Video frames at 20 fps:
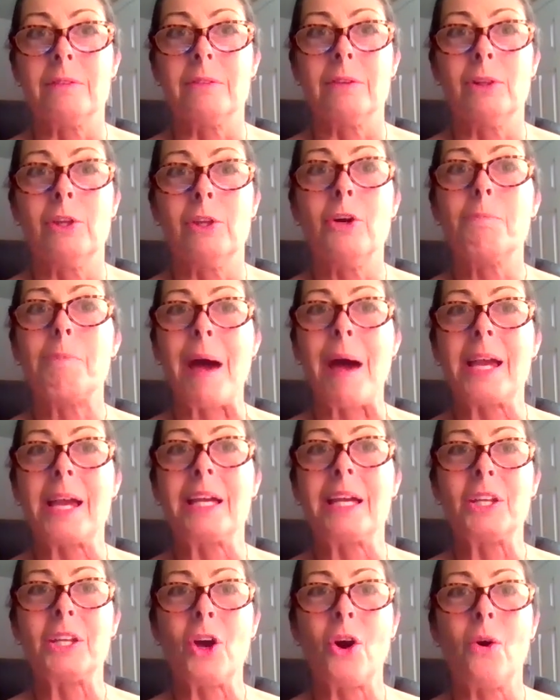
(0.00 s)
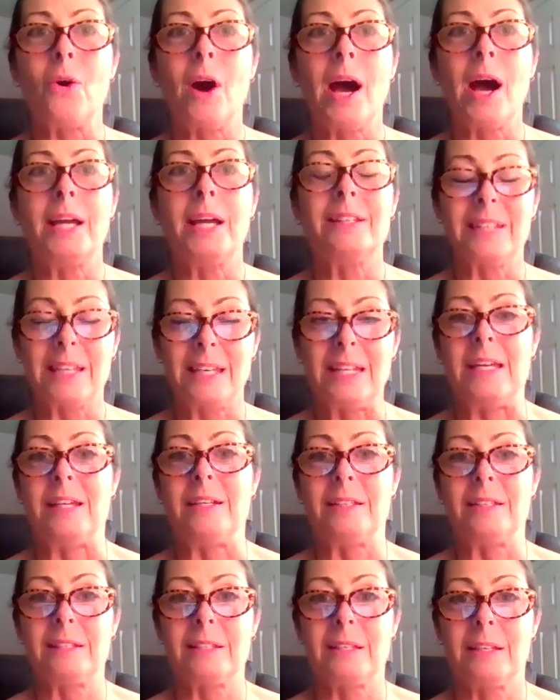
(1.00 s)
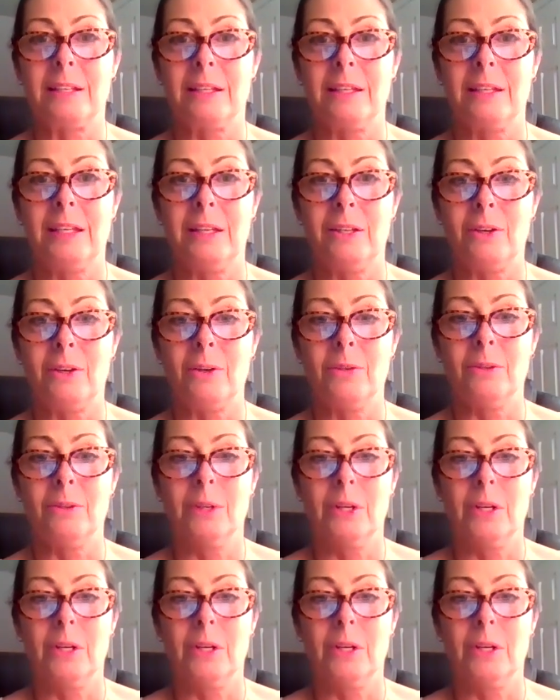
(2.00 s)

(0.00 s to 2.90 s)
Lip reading: look back and go, I did it, you know.